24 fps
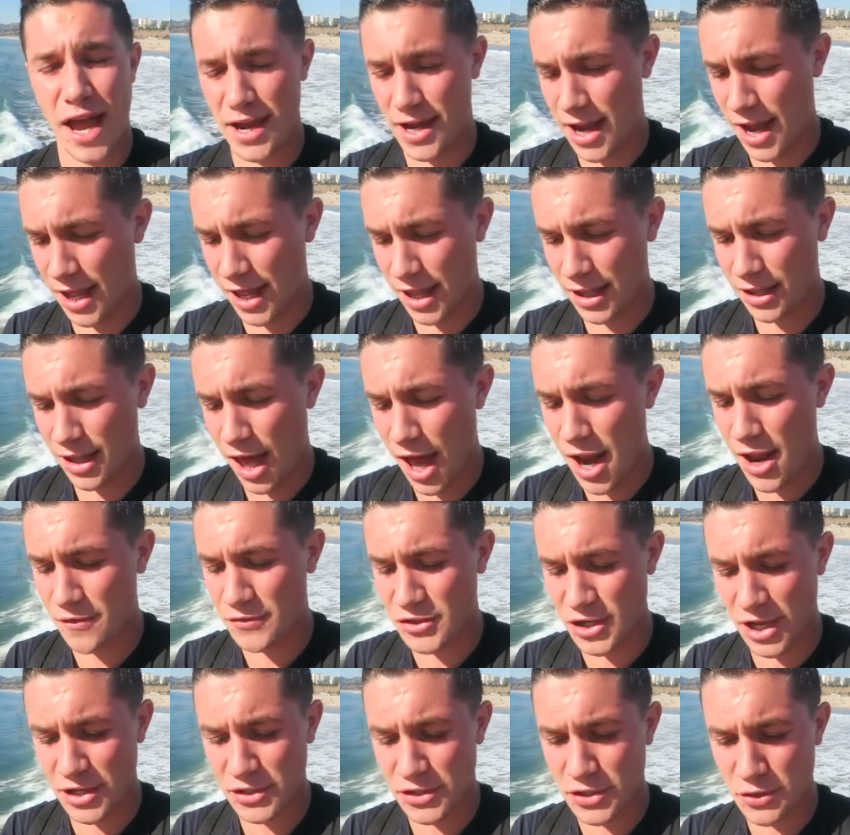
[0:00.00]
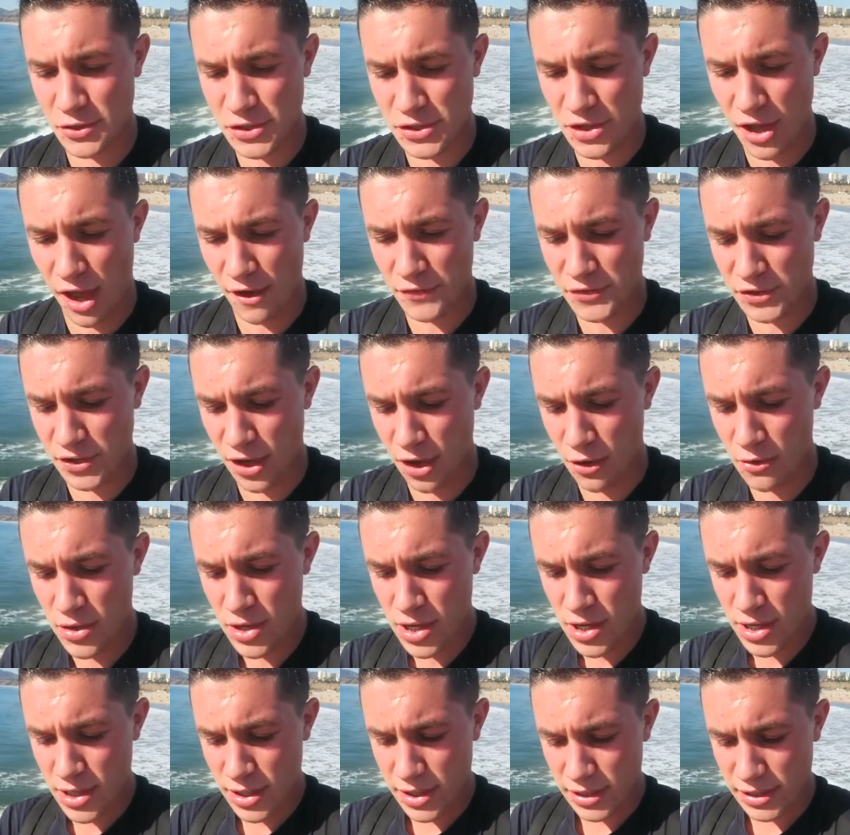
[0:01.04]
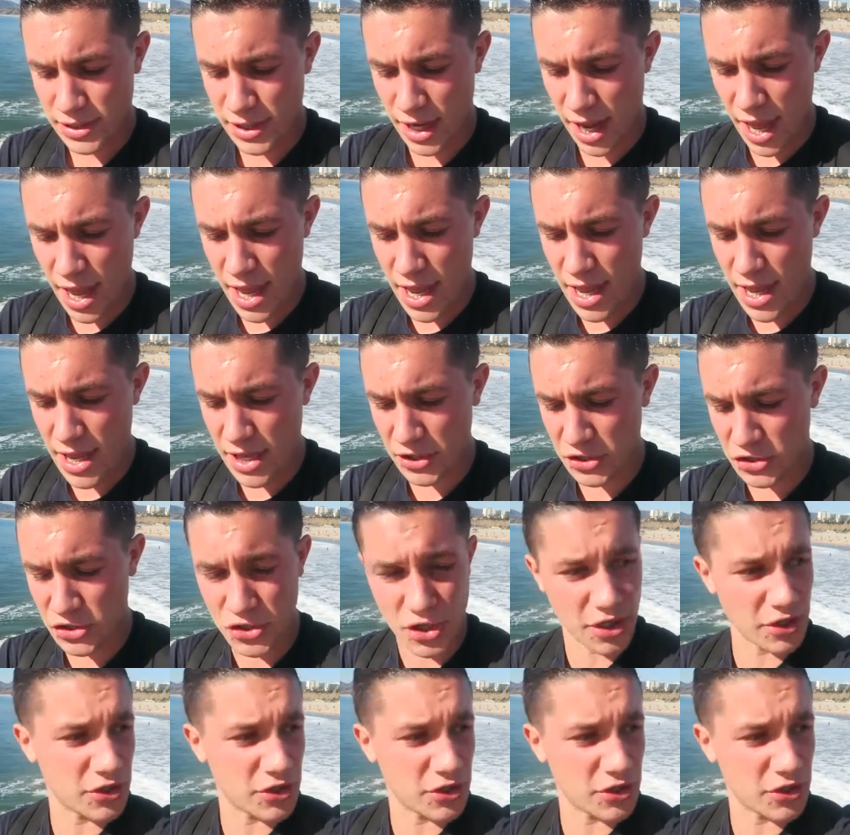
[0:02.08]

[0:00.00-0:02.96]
I got a lot of Gen 2 stuff. So today is